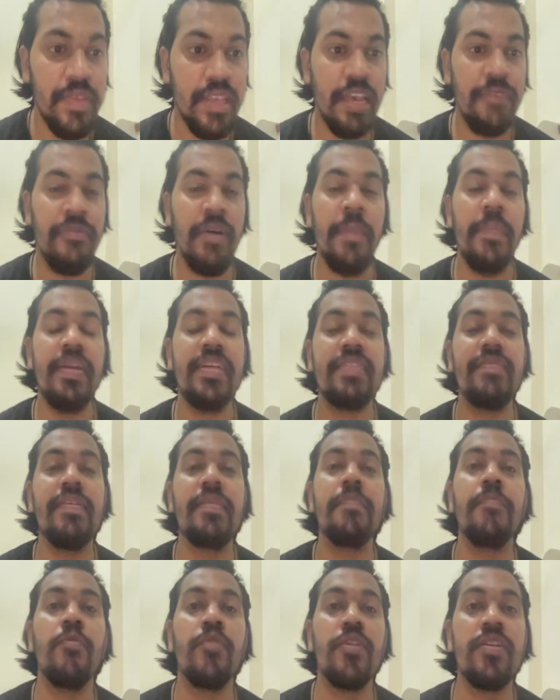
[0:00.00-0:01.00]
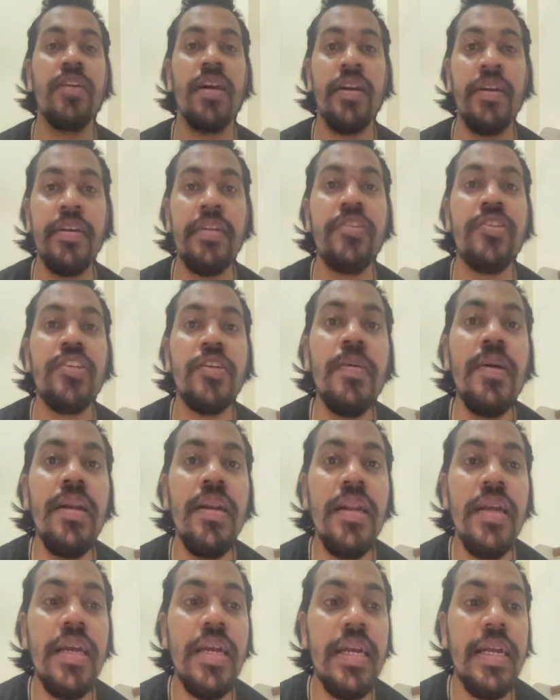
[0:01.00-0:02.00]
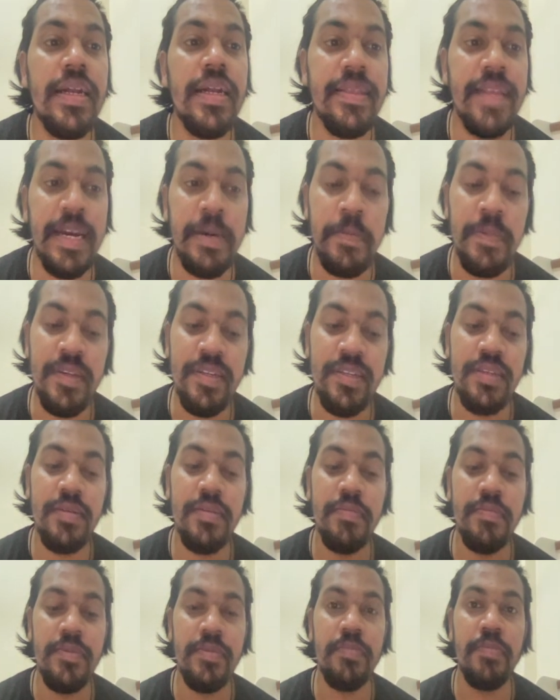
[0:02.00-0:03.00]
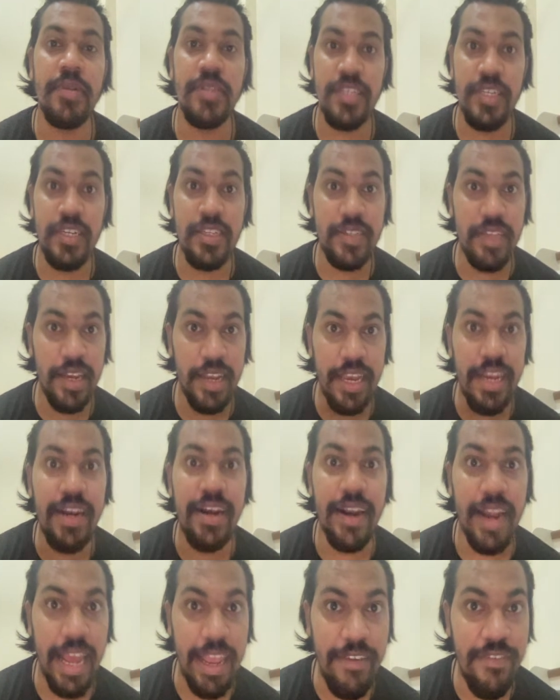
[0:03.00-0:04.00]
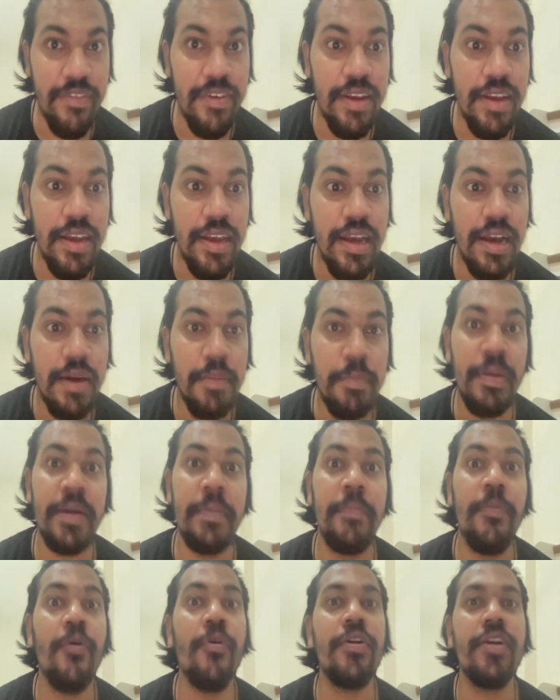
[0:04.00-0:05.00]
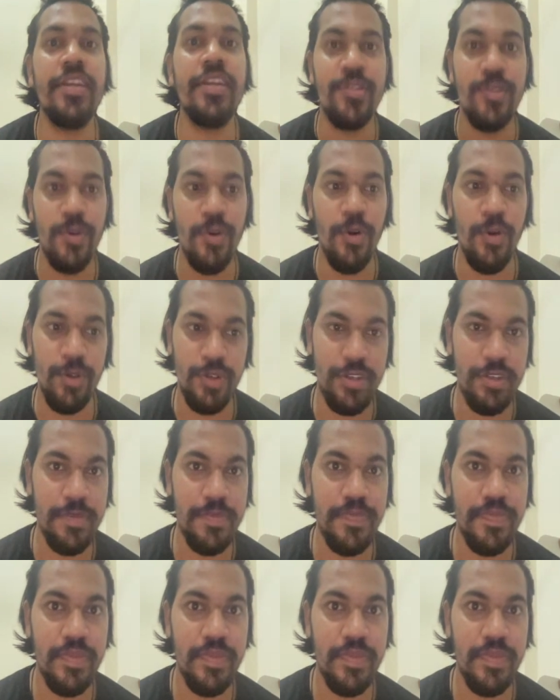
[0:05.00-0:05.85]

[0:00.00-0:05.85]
If I'm receiving port is unreachable, that means machine is again live, but port is closed.